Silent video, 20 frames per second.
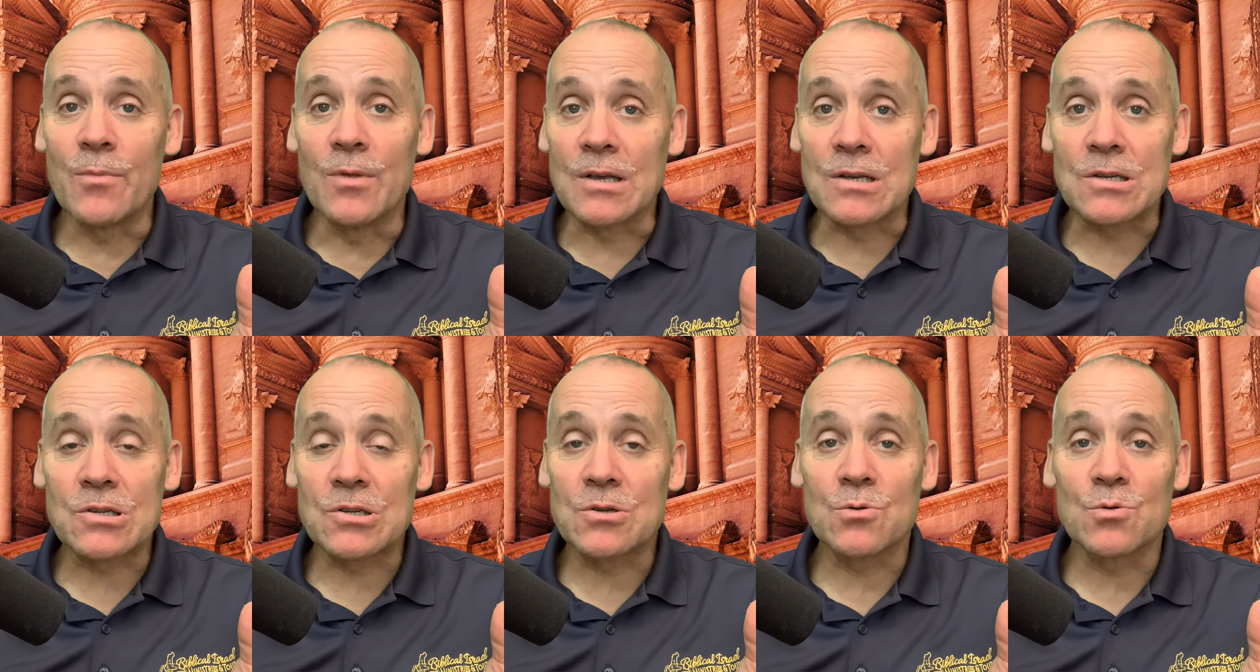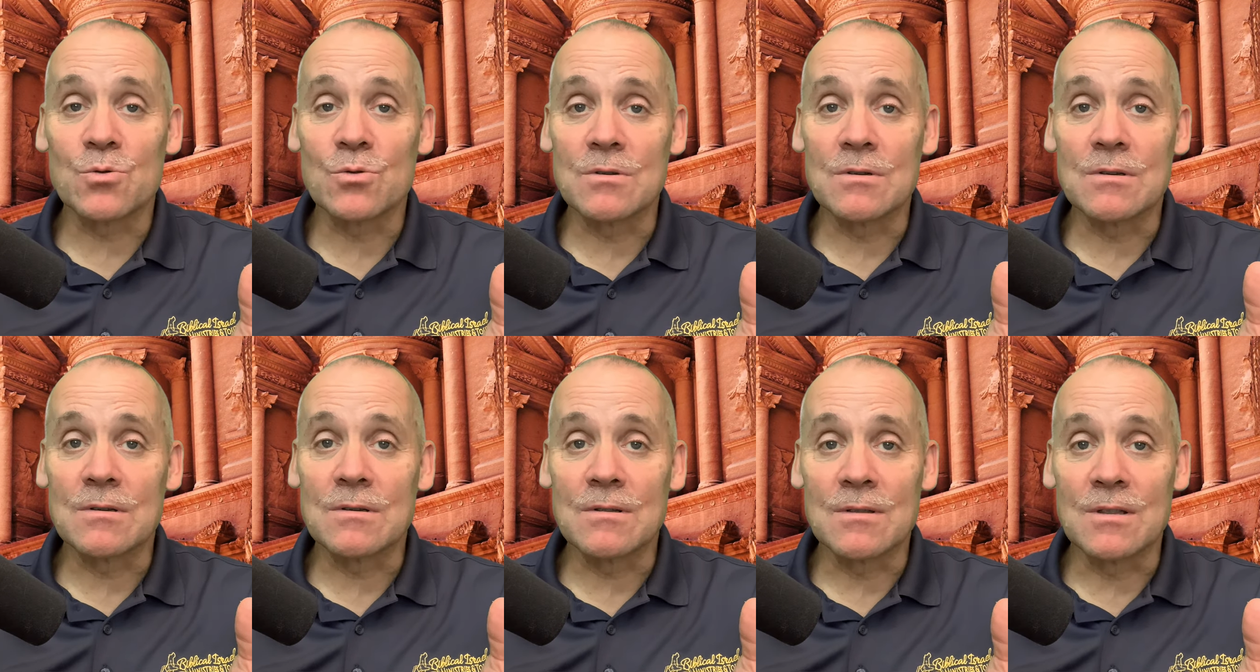this
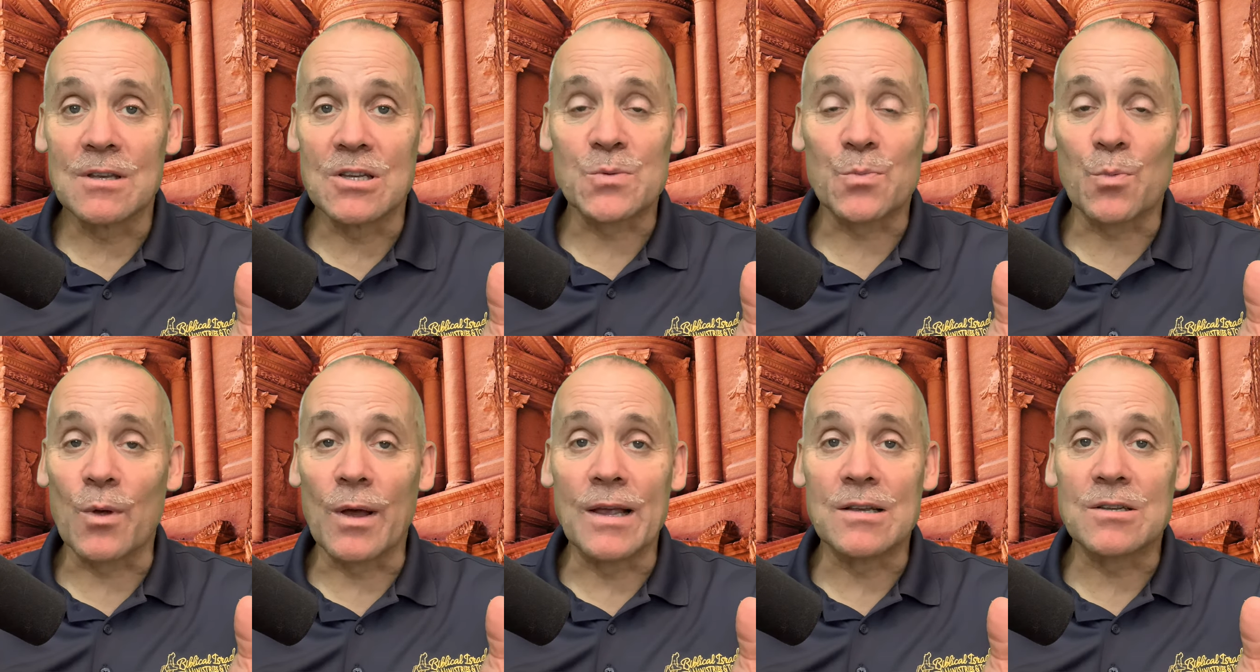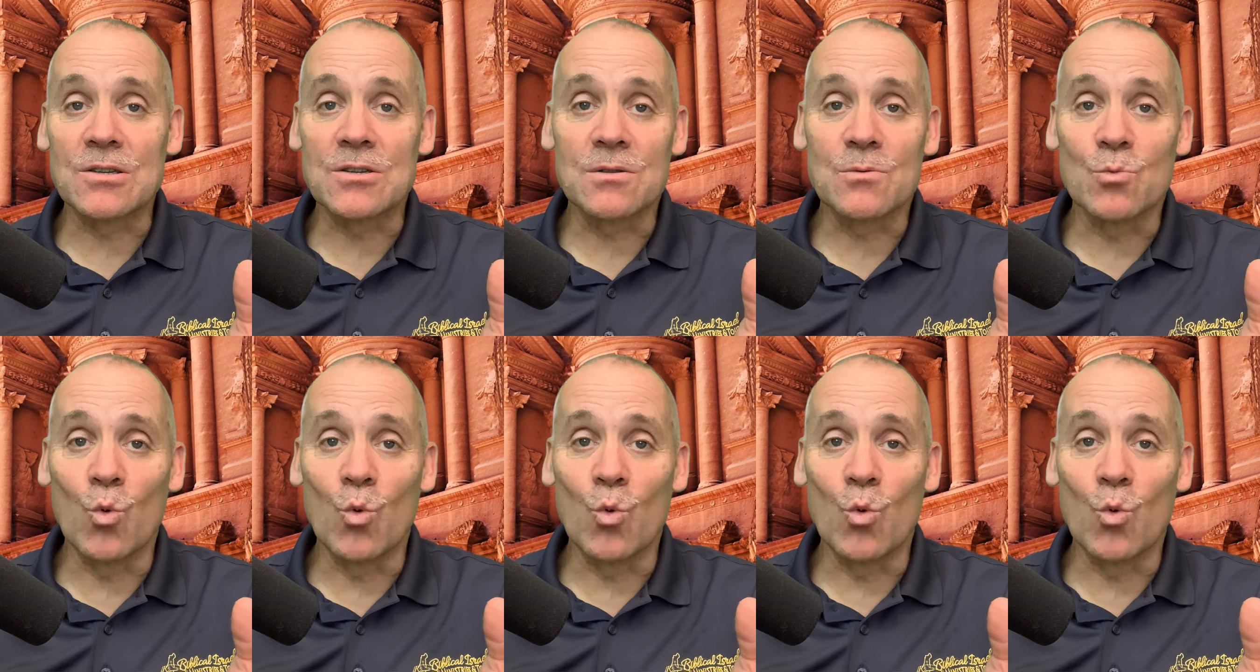place?